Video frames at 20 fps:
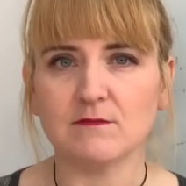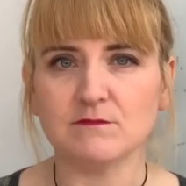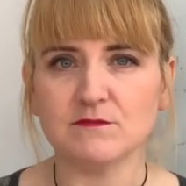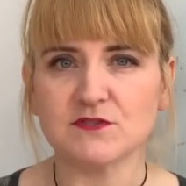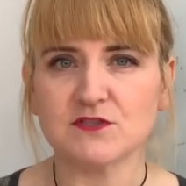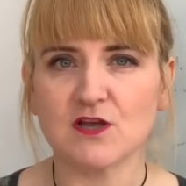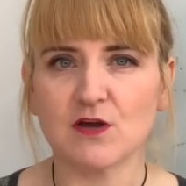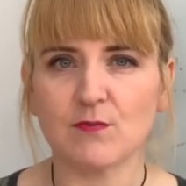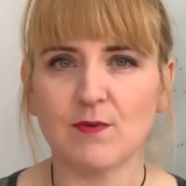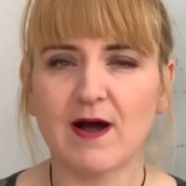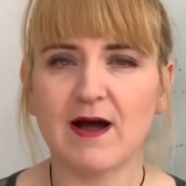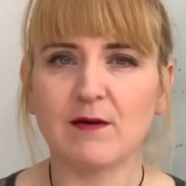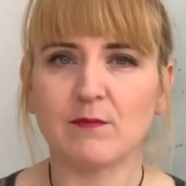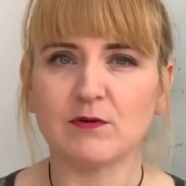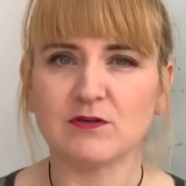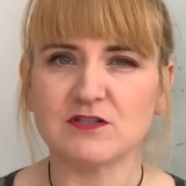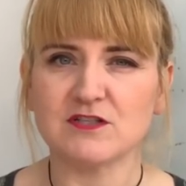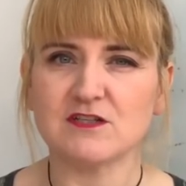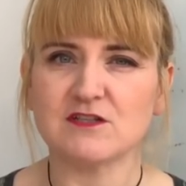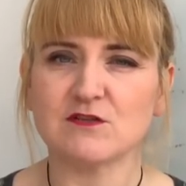so I
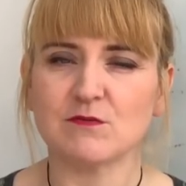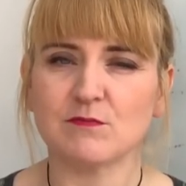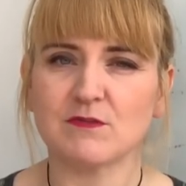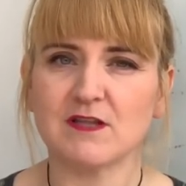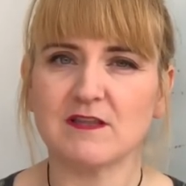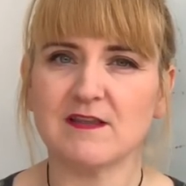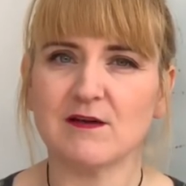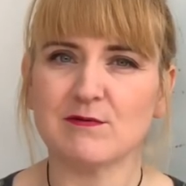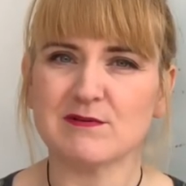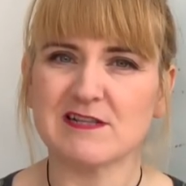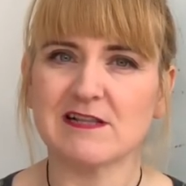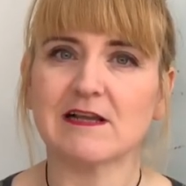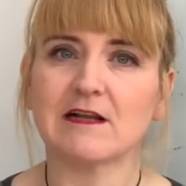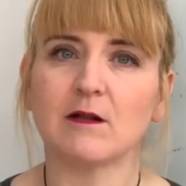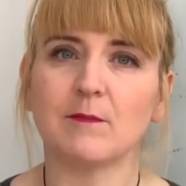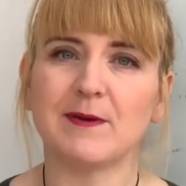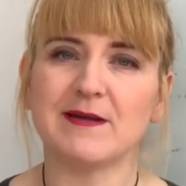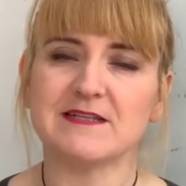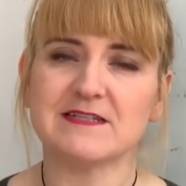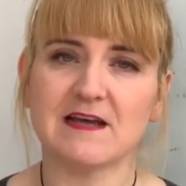wanted something that was a
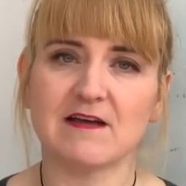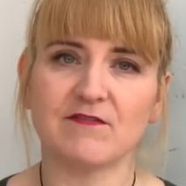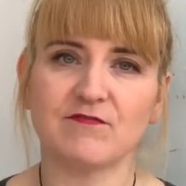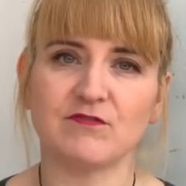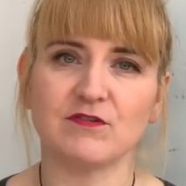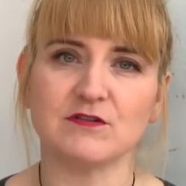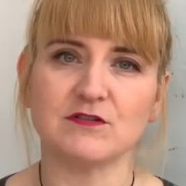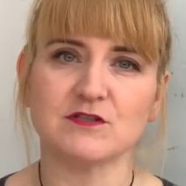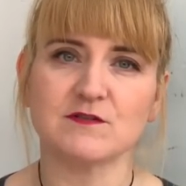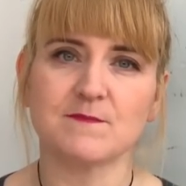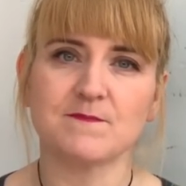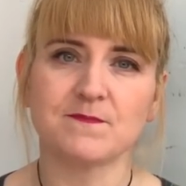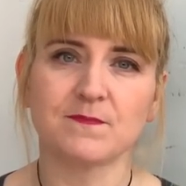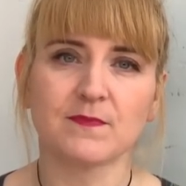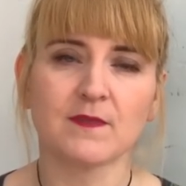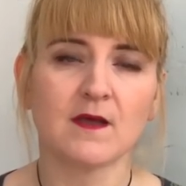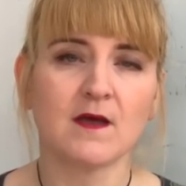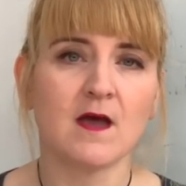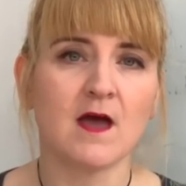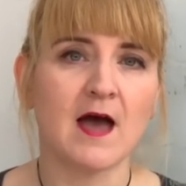little bit different.
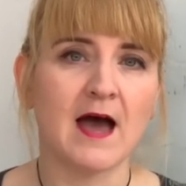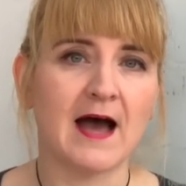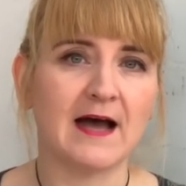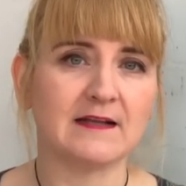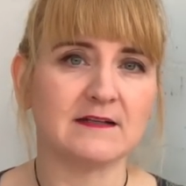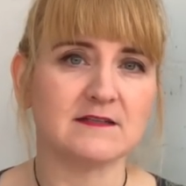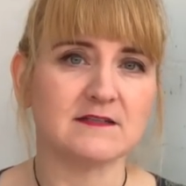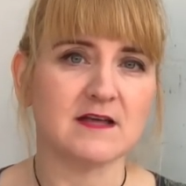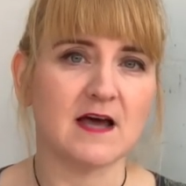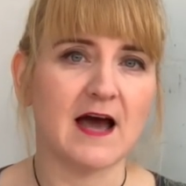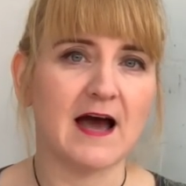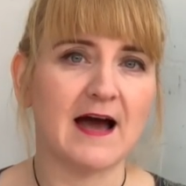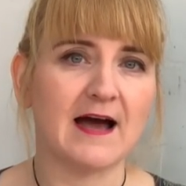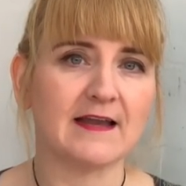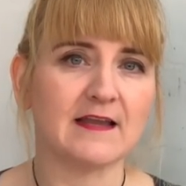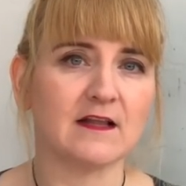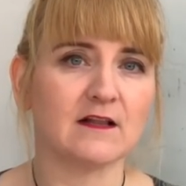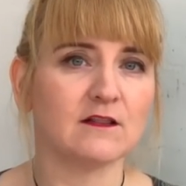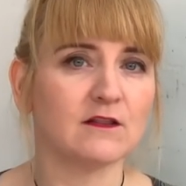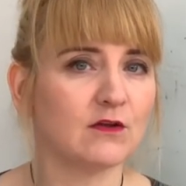And
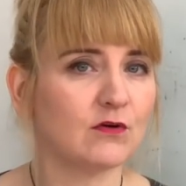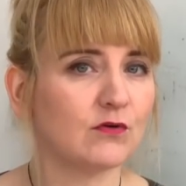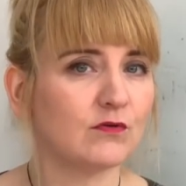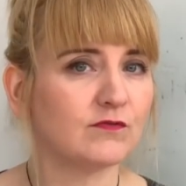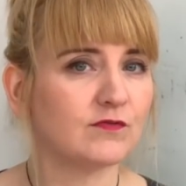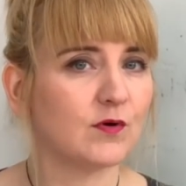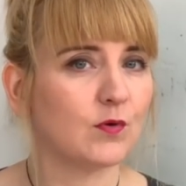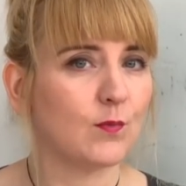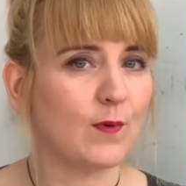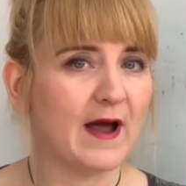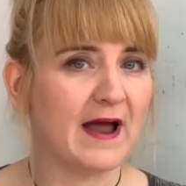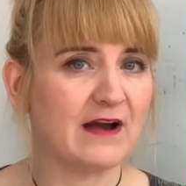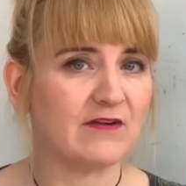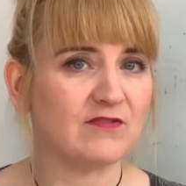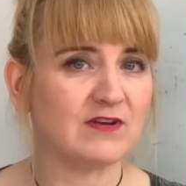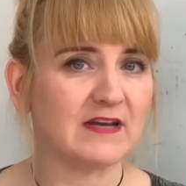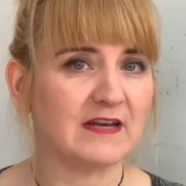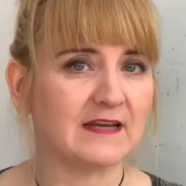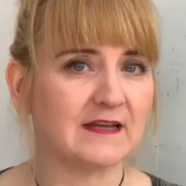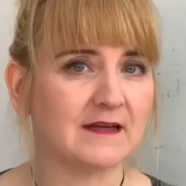I love
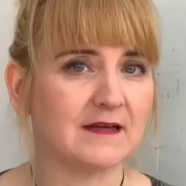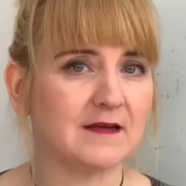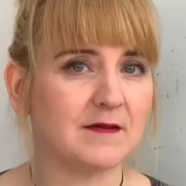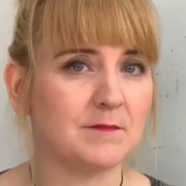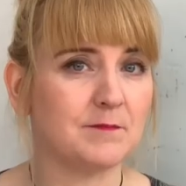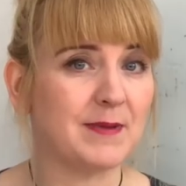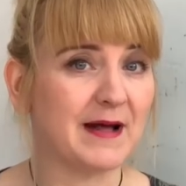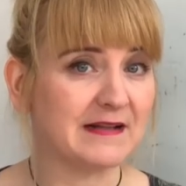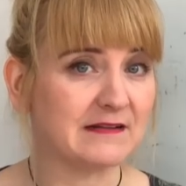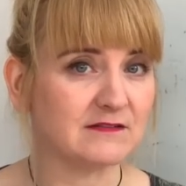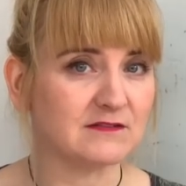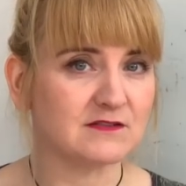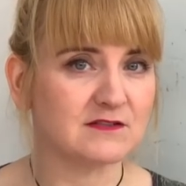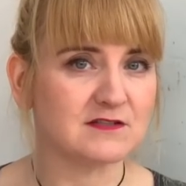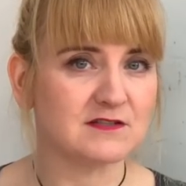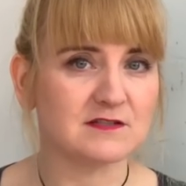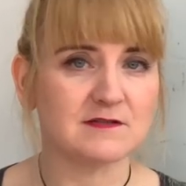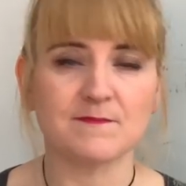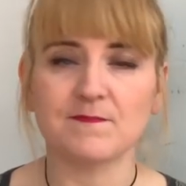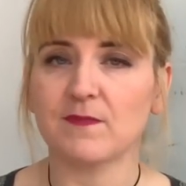wearing
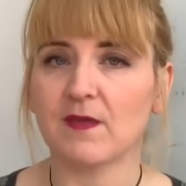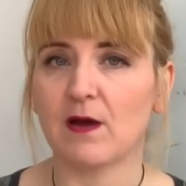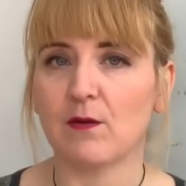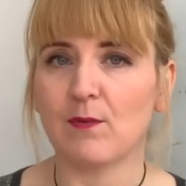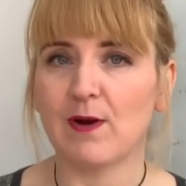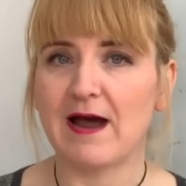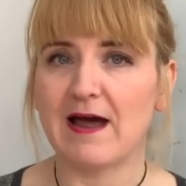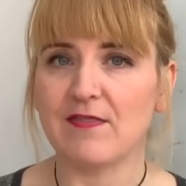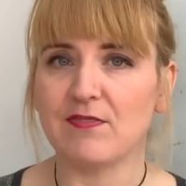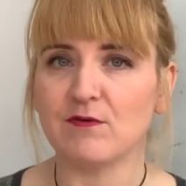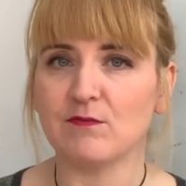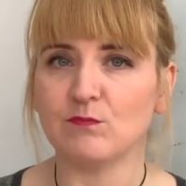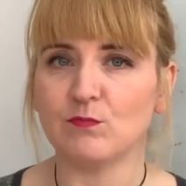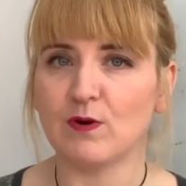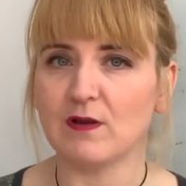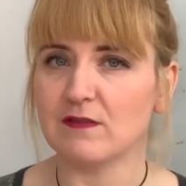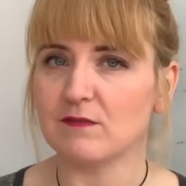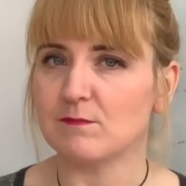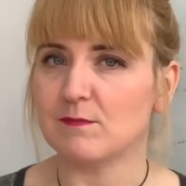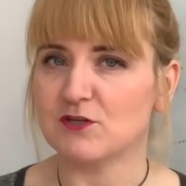belts. I wear them
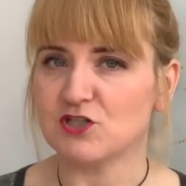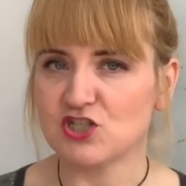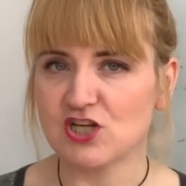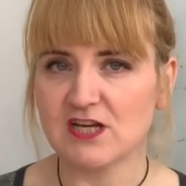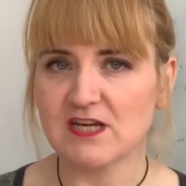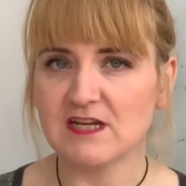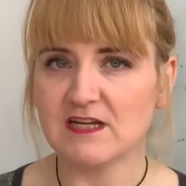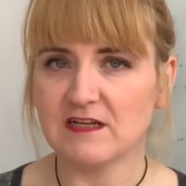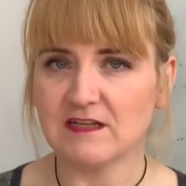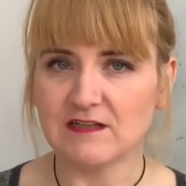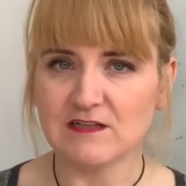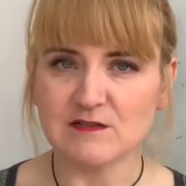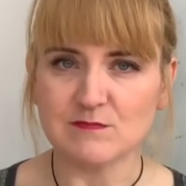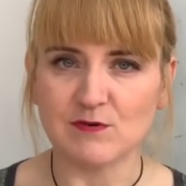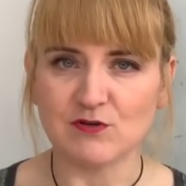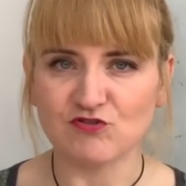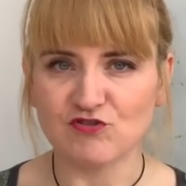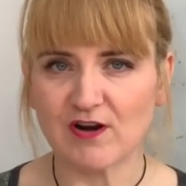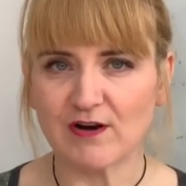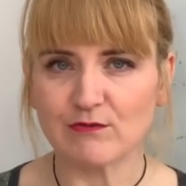with my jeans,
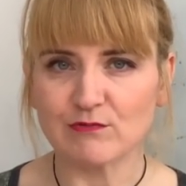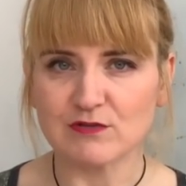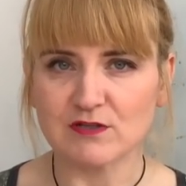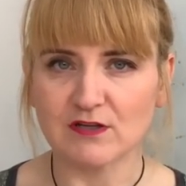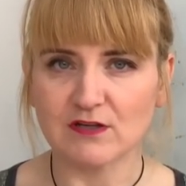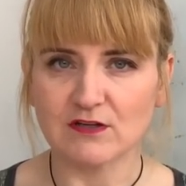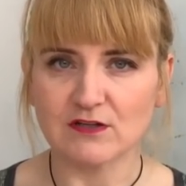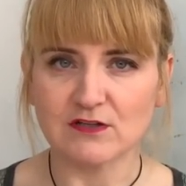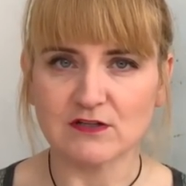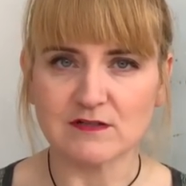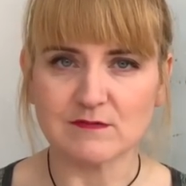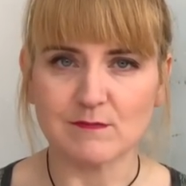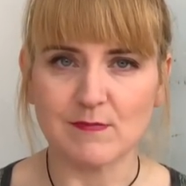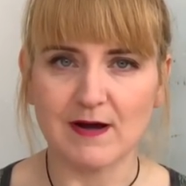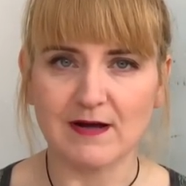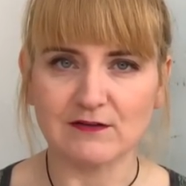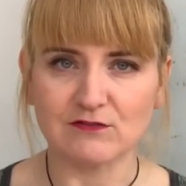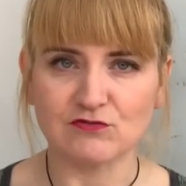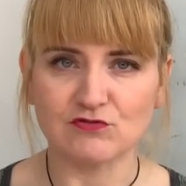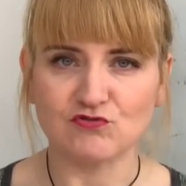my trousers,
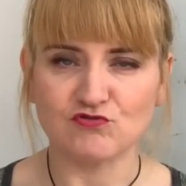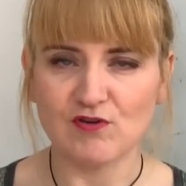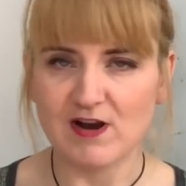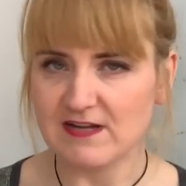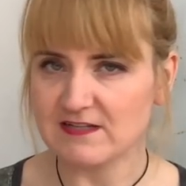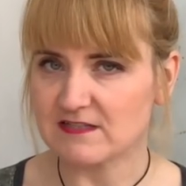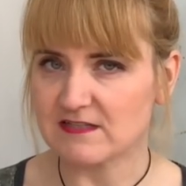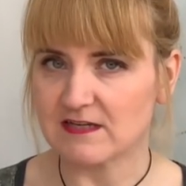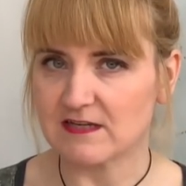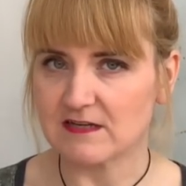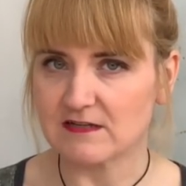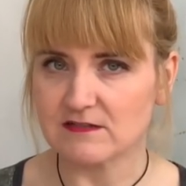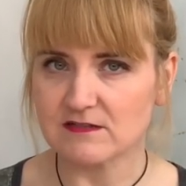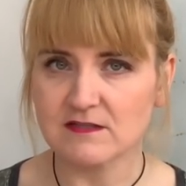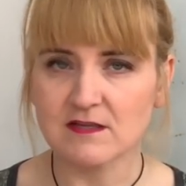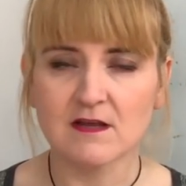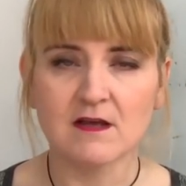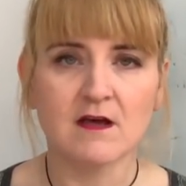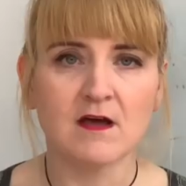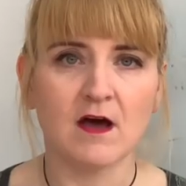my
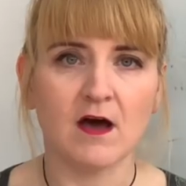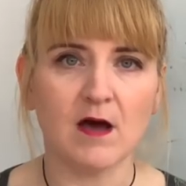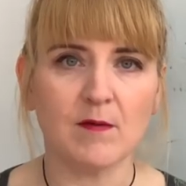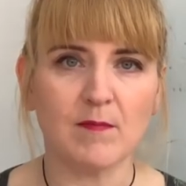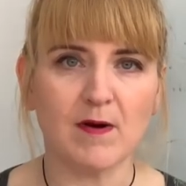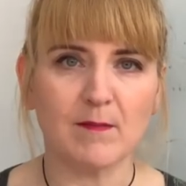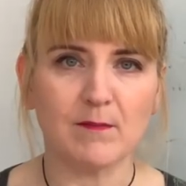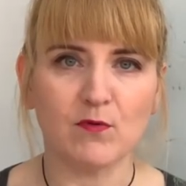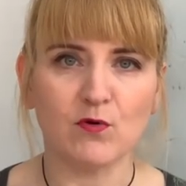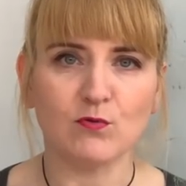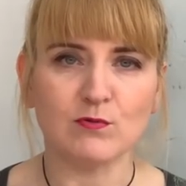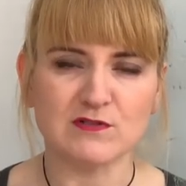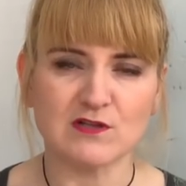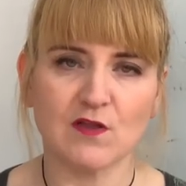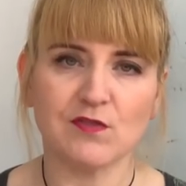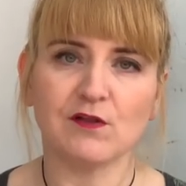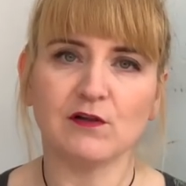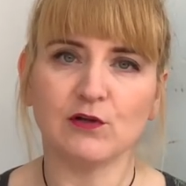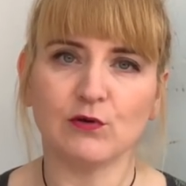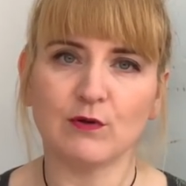dresses. I'm always
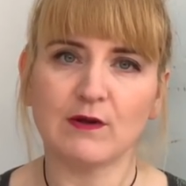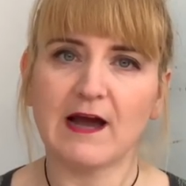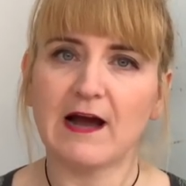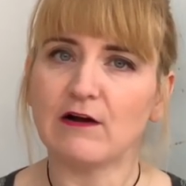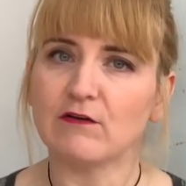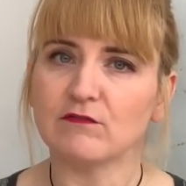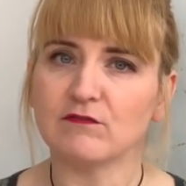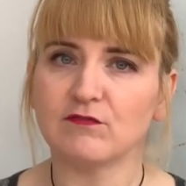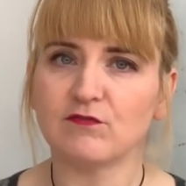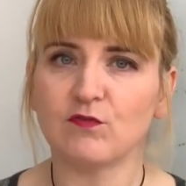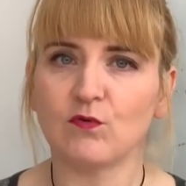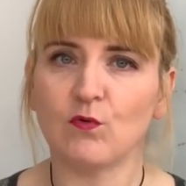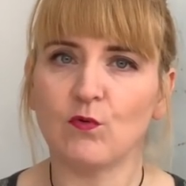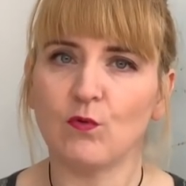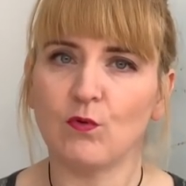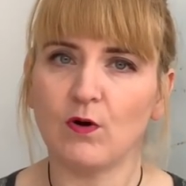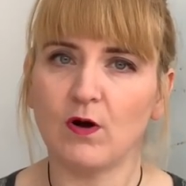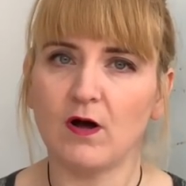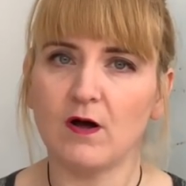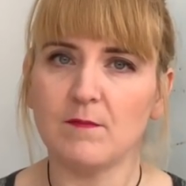on the lookout
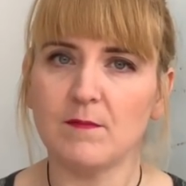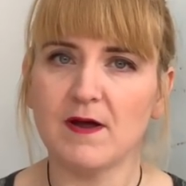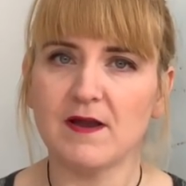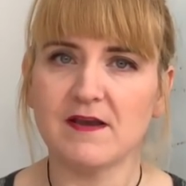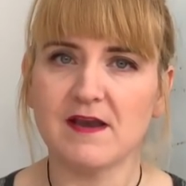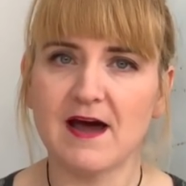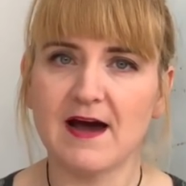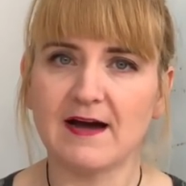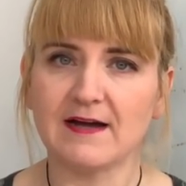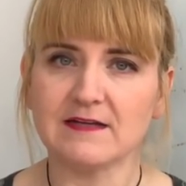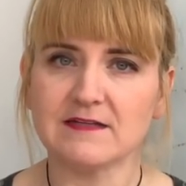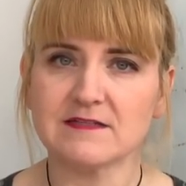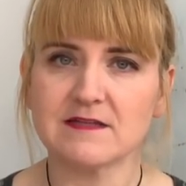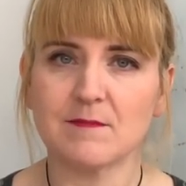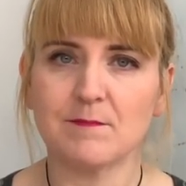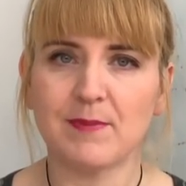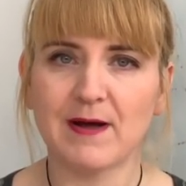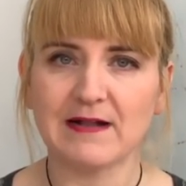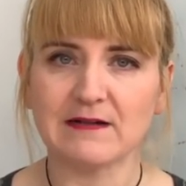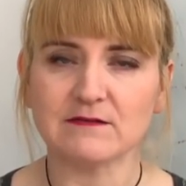for a nice
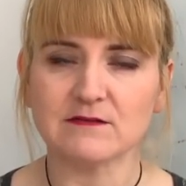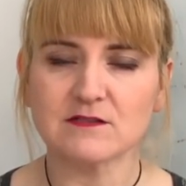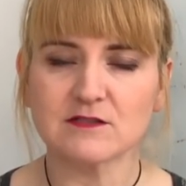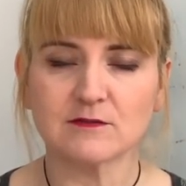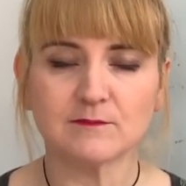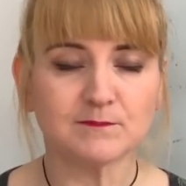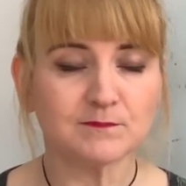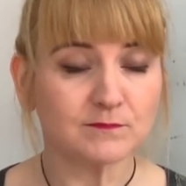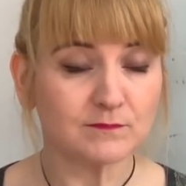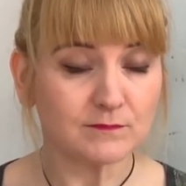belt.